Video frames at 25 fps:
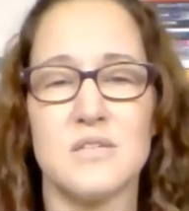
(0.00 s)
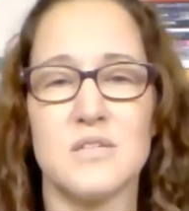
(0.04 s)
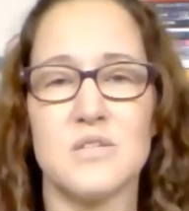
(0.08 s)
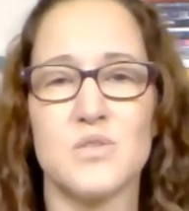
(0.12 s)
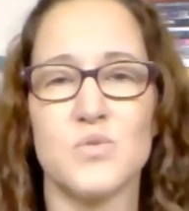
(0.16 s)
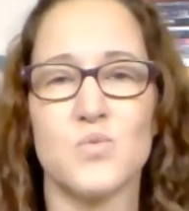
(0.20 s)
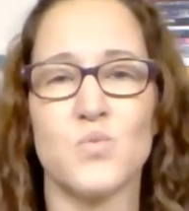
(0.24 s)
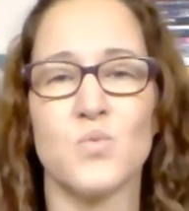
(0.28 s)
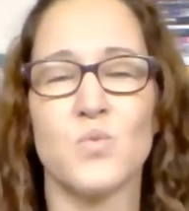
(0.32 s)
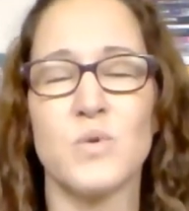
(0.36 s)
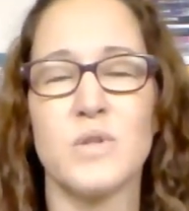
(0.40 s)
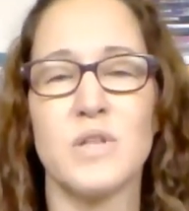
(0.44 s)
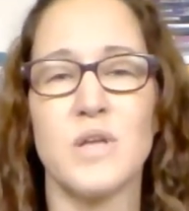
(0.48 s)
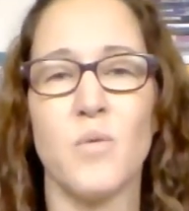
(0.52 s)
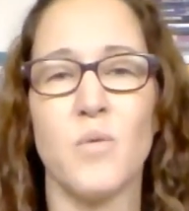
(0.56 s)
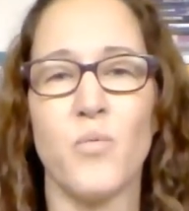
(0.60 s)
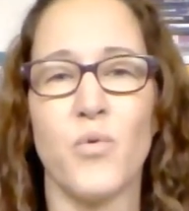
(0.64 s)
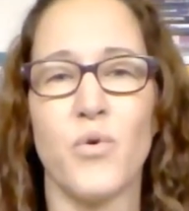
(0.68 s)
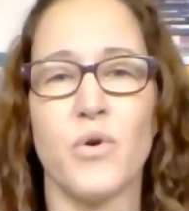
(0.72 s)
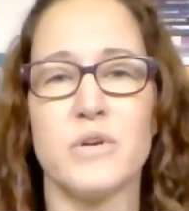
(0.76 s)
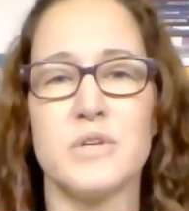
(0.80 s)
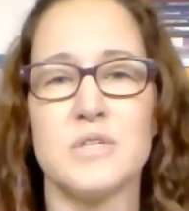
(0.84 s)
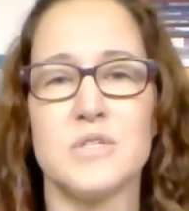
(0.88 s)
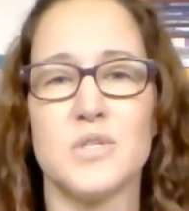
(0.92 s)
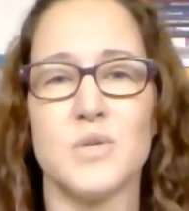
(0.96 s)
It's really
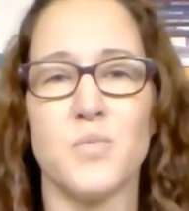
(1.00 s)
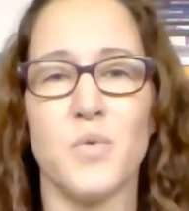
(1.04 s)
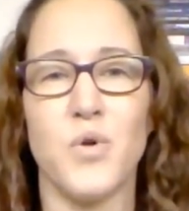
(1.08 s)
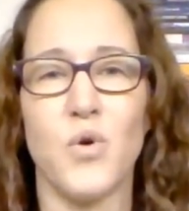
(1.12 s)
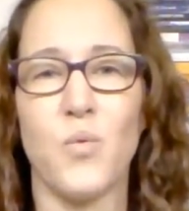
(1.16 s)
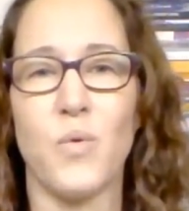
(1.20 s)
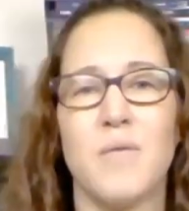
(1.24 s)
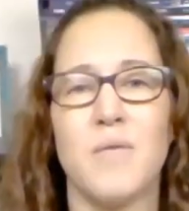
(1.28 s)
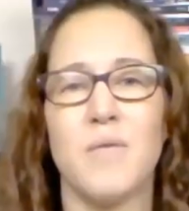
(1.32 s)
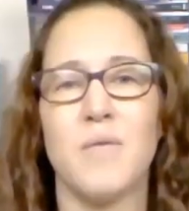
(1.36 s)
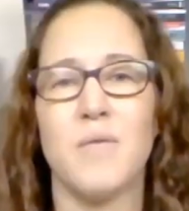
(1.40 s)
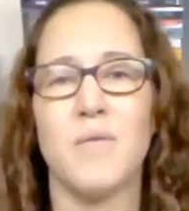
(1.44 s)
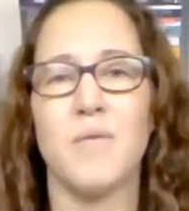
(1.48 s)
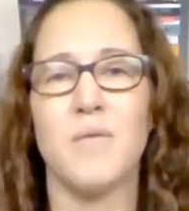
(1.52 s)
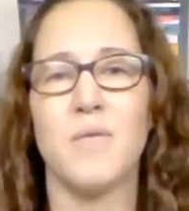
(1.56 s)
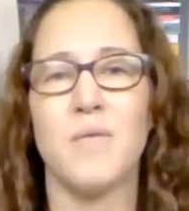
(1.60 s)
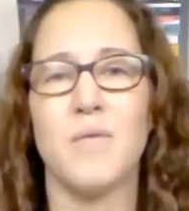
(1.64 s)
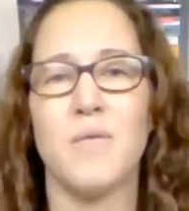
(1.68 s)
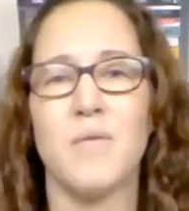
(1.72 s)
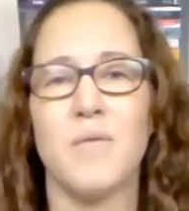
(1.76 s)
important to be aware of that.